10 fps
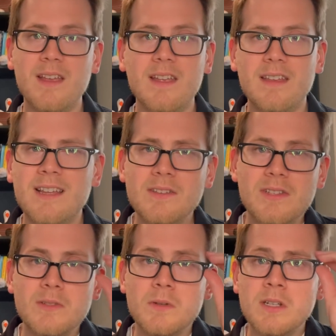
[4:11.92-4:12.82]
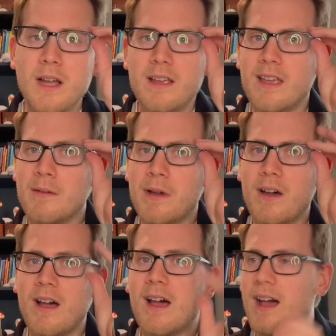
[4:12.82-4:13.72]
Now, since we're talking
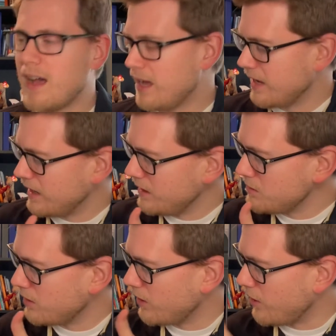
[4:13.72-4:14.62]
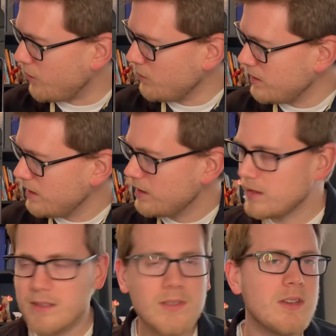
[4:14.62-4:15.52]
about high and low,
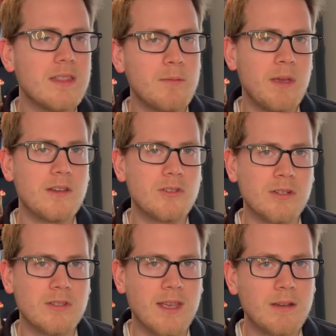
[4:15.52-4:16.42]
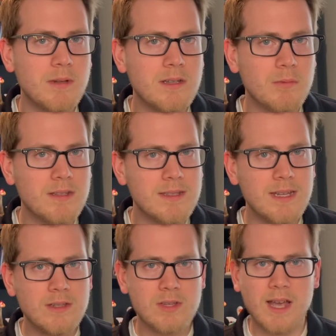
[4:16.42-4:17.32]
let's look at the pictures like we did with
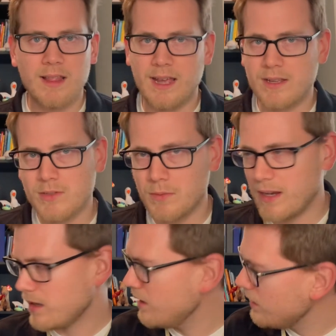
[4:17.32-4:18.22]
Seesaw last week.